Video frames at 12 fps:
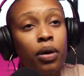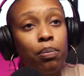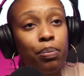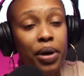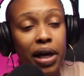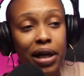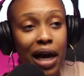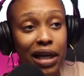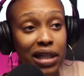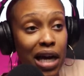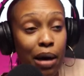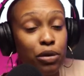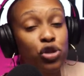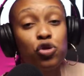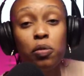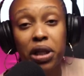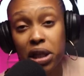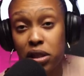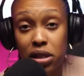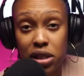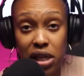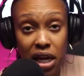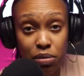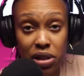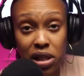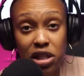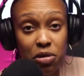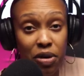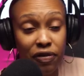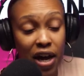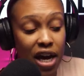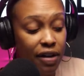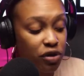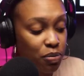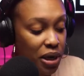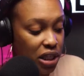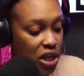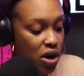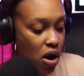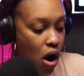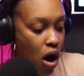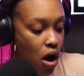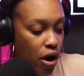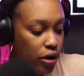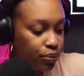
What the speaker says: But I'm assuming it's the same system of caves, but there are